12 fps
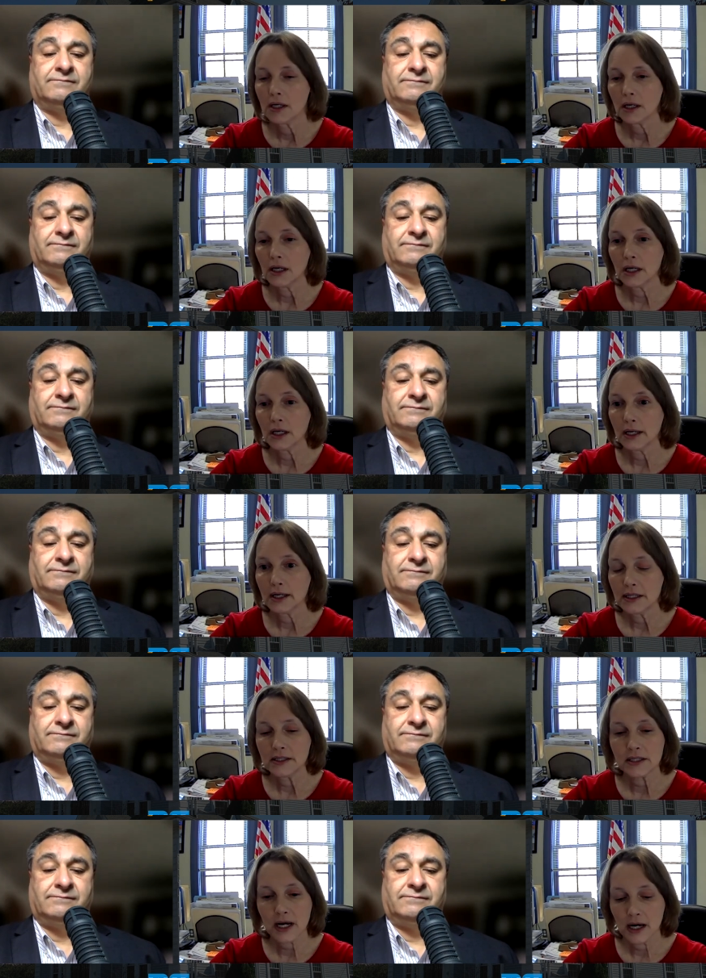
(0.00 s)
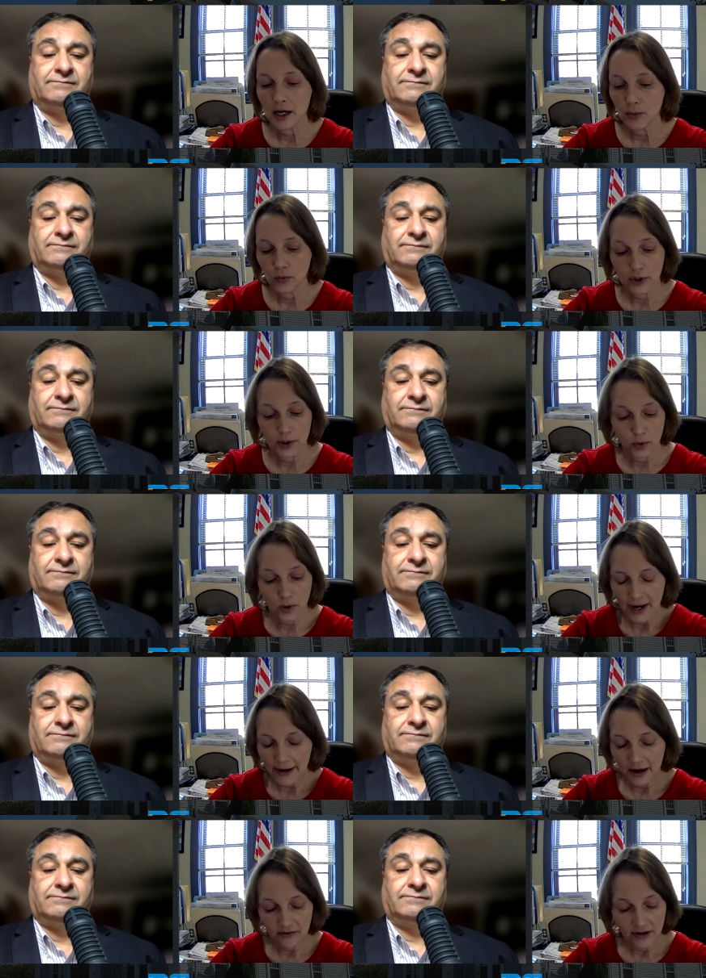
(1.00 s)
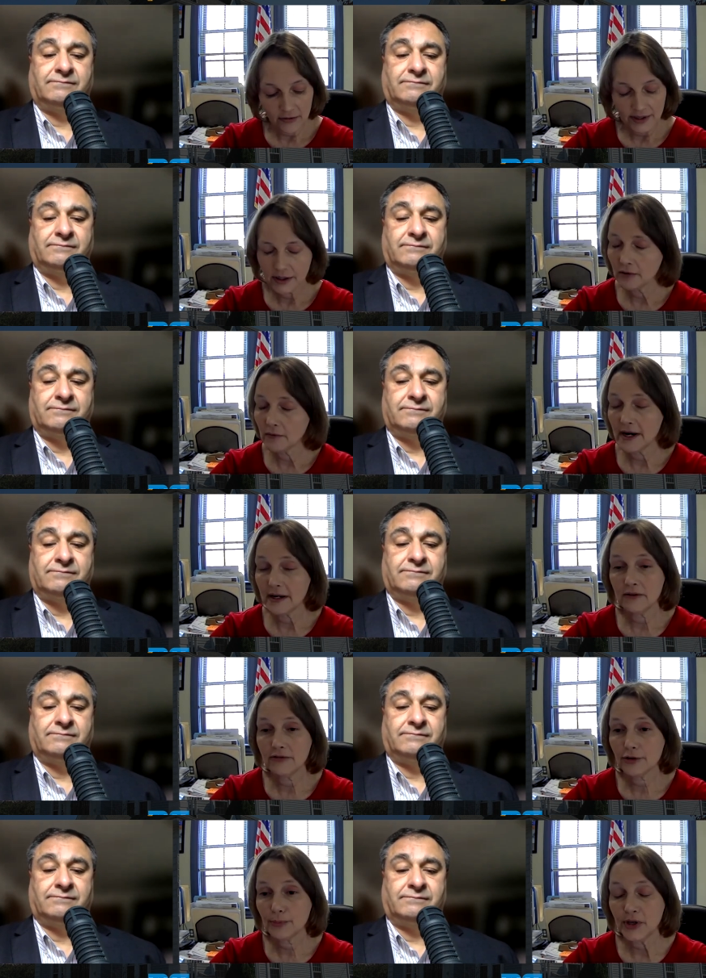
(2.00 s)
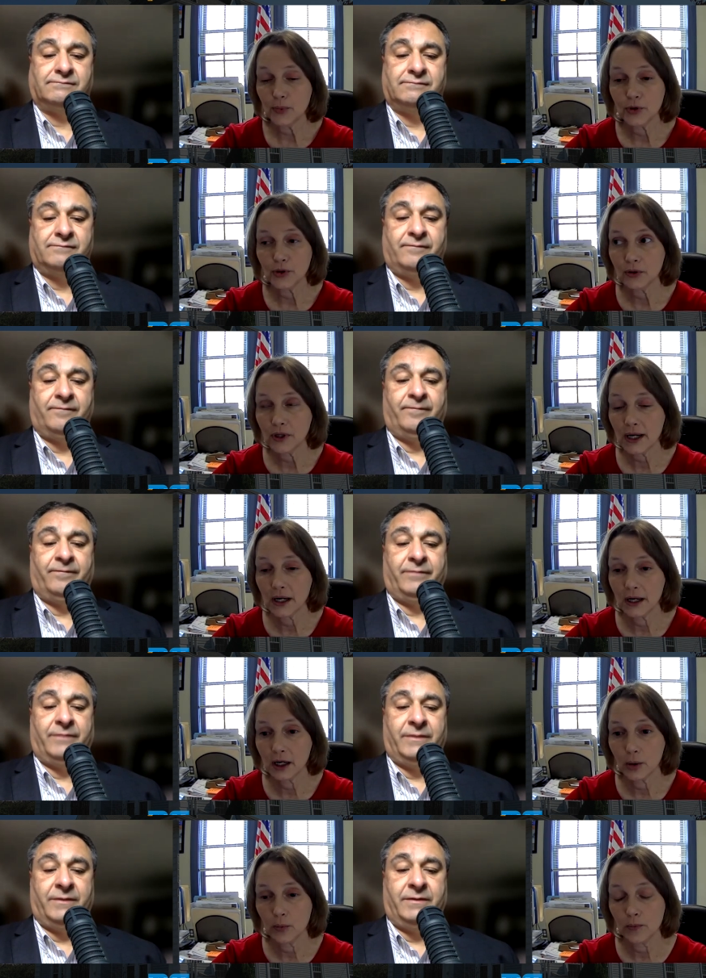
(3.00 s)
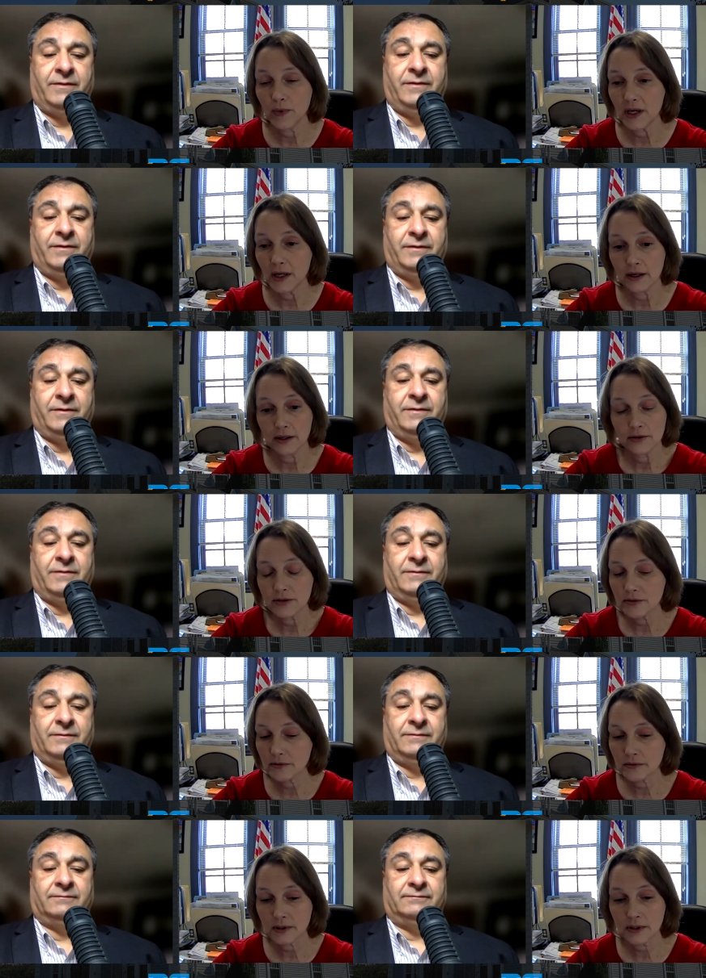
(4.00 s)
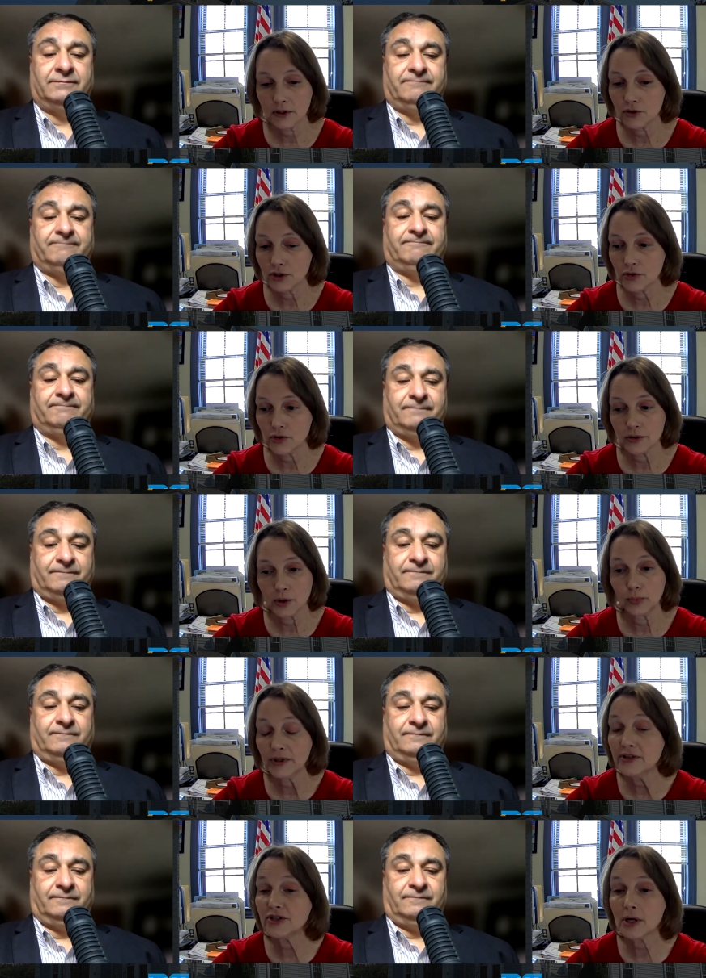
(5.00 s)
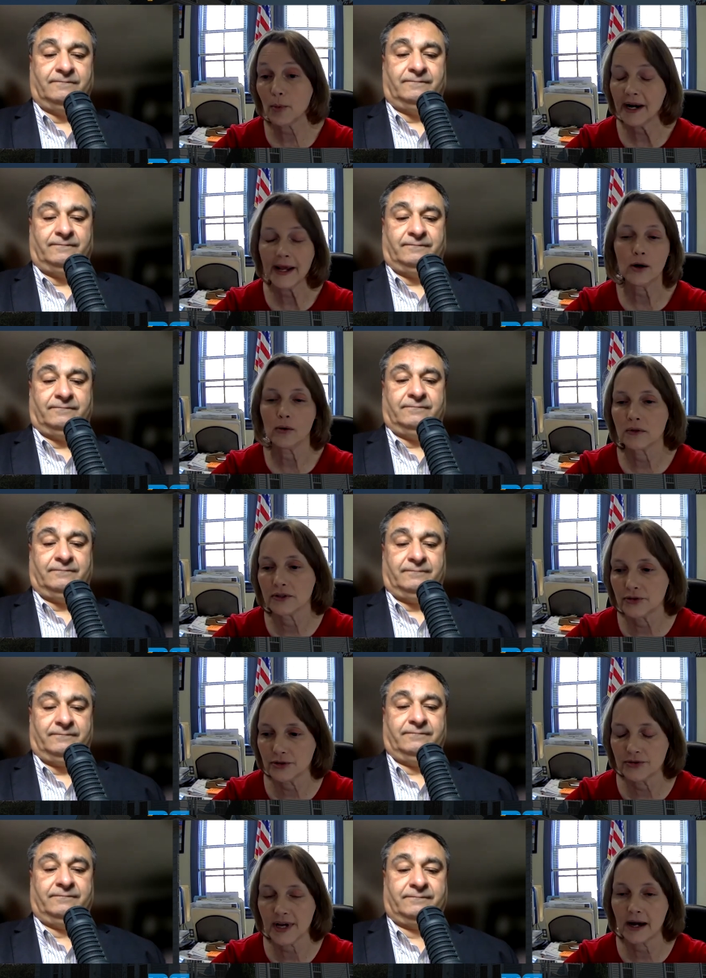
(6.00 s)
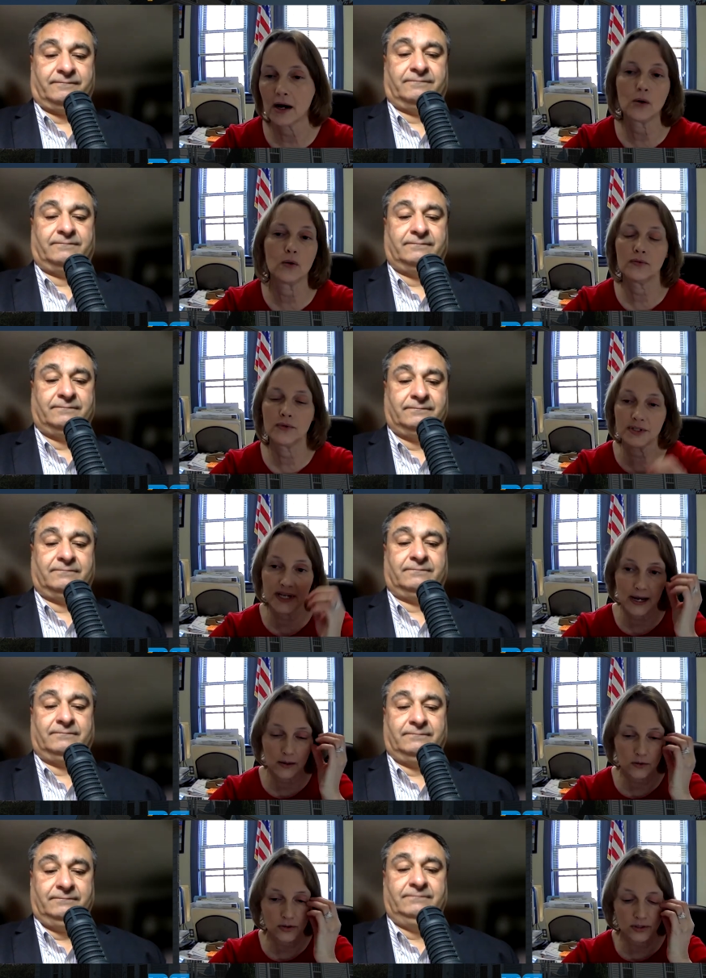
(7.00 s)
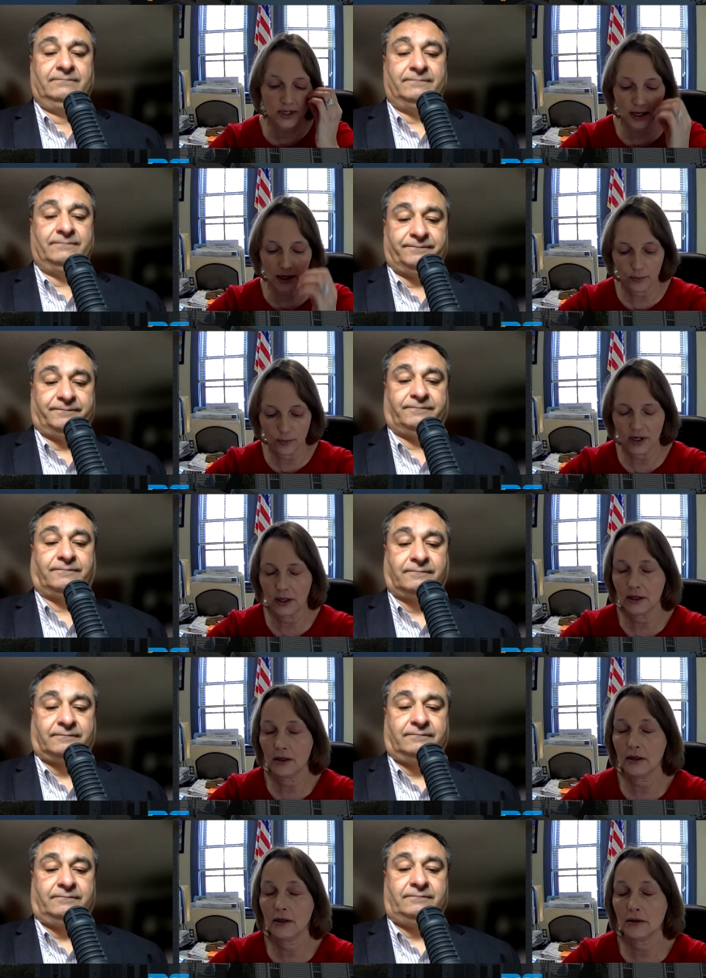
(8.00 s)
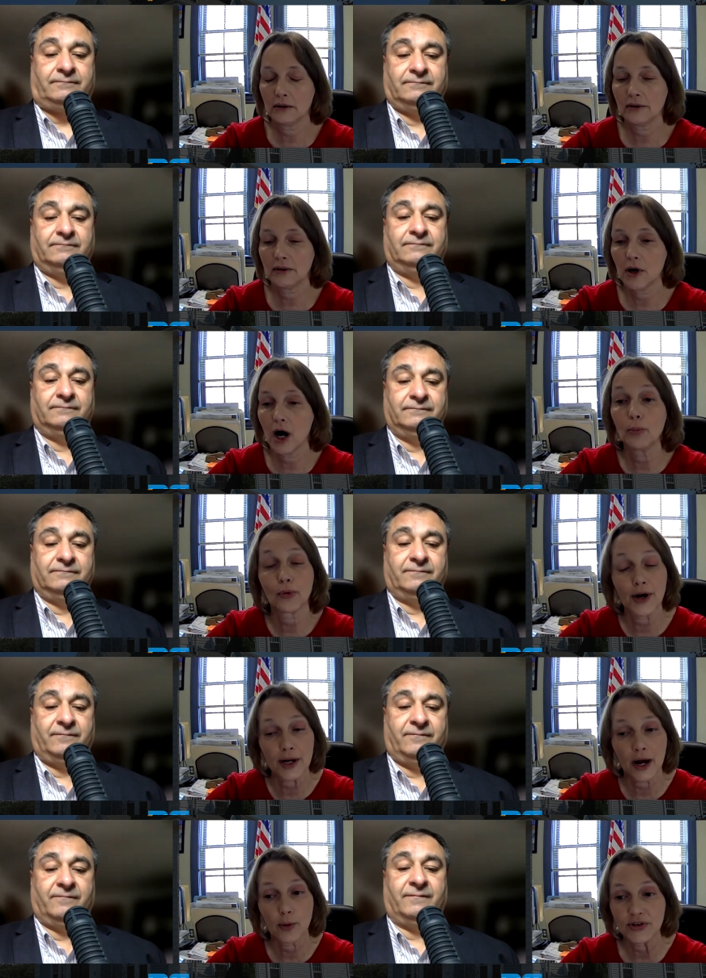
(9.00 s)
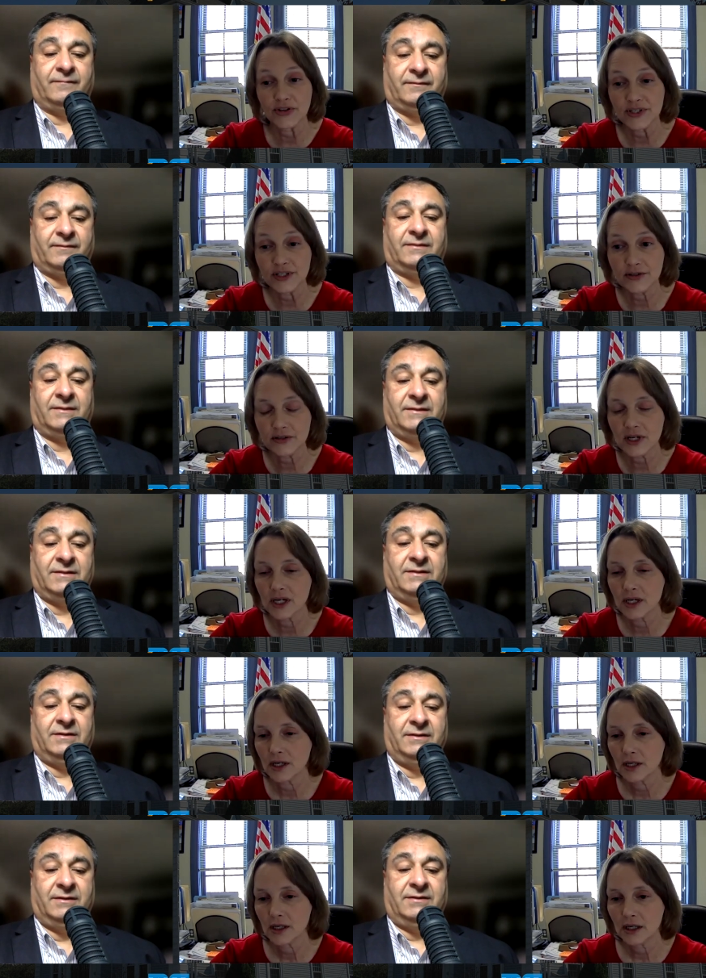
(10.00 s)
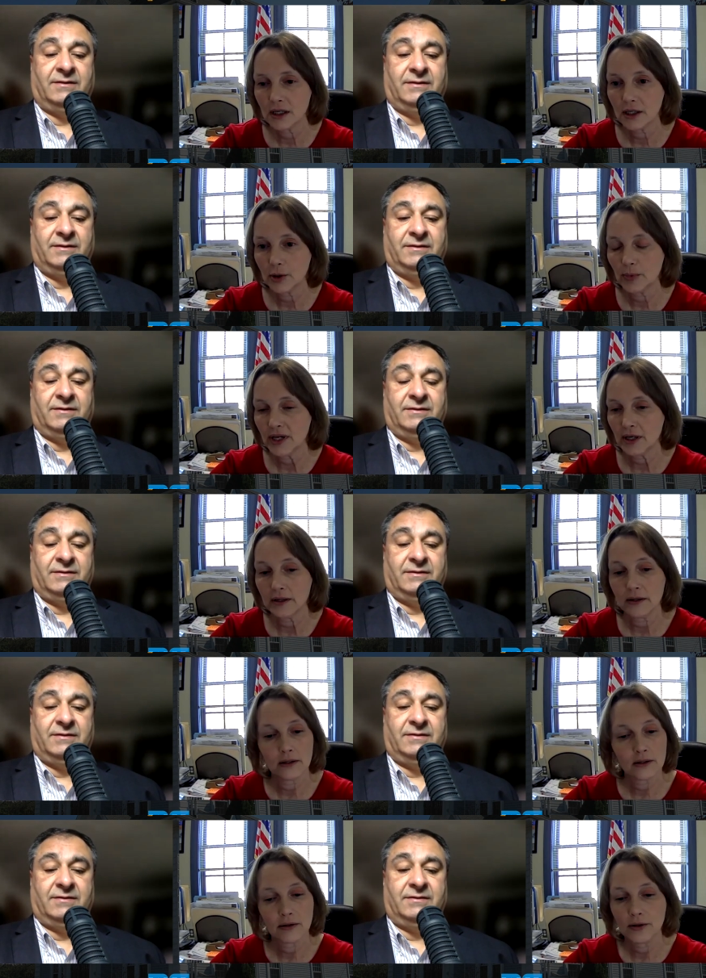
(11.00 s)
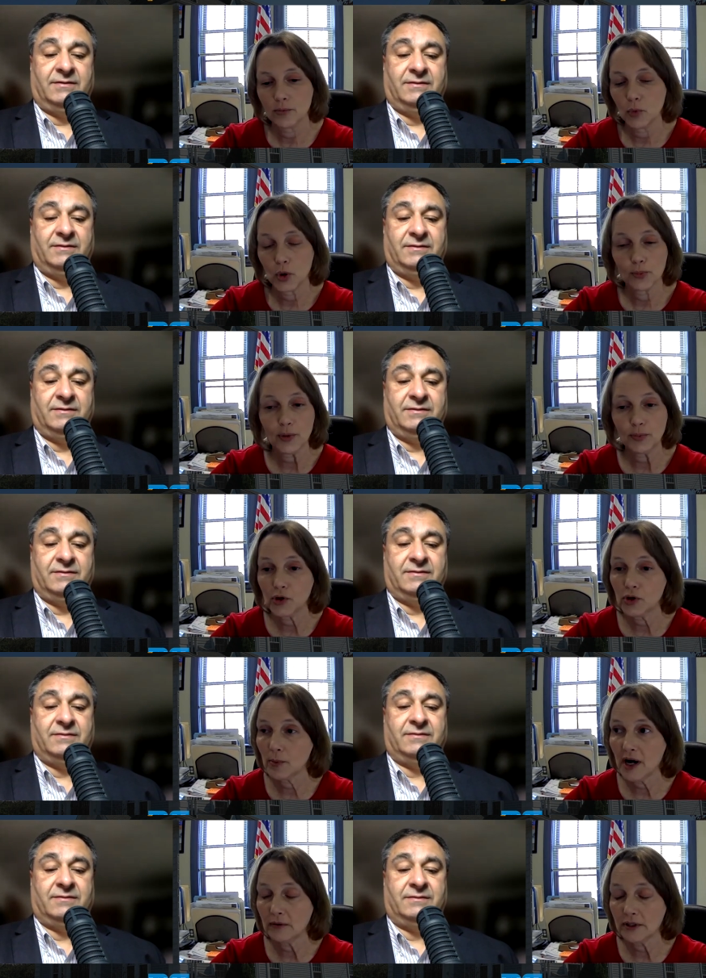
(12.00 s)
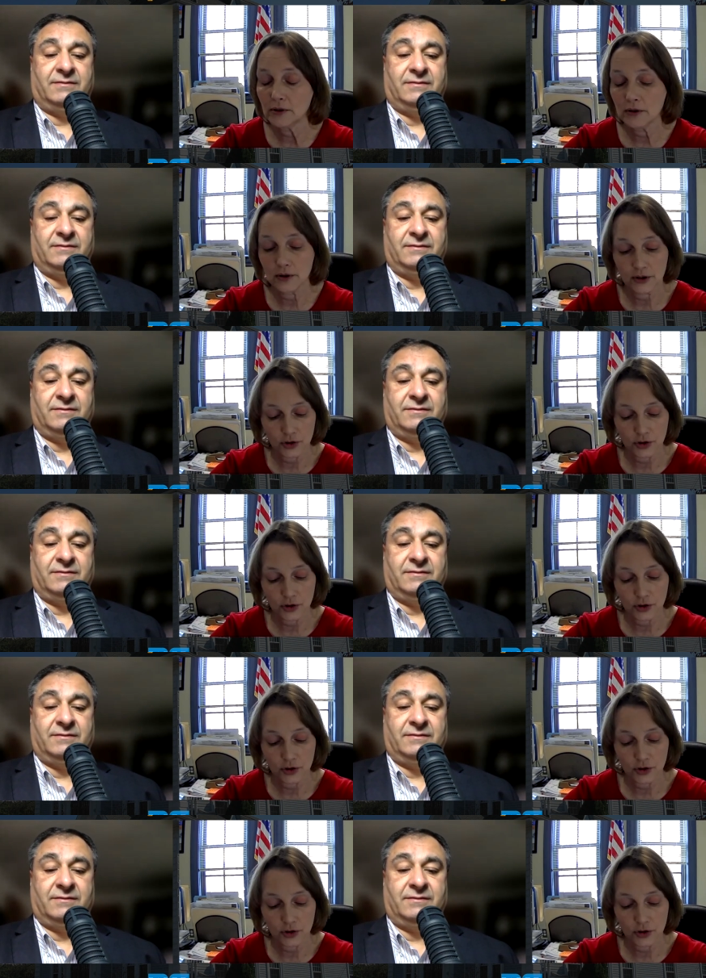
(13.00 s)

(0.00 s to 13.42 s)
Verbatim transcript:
Speaker 1: and um, we will have everything ready for people. Um, and just you know, please come on out. This is how the towns um, operate our business. Um, and the more people come out to, to